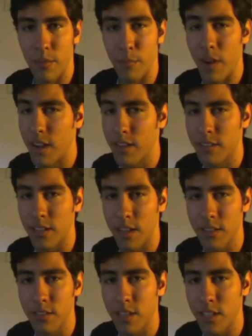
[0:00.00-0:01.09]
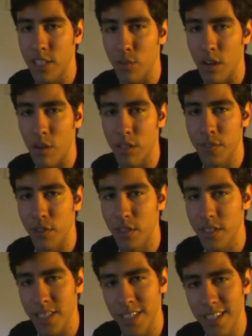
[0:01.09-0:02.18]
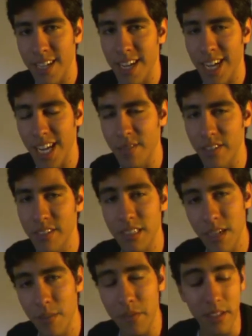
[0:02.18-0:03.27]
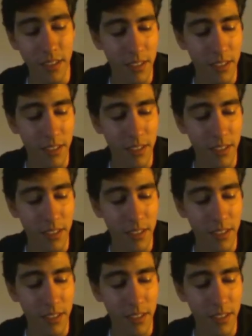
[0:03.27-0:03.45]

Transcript: Mine started to change when I was fourteen and a half or something.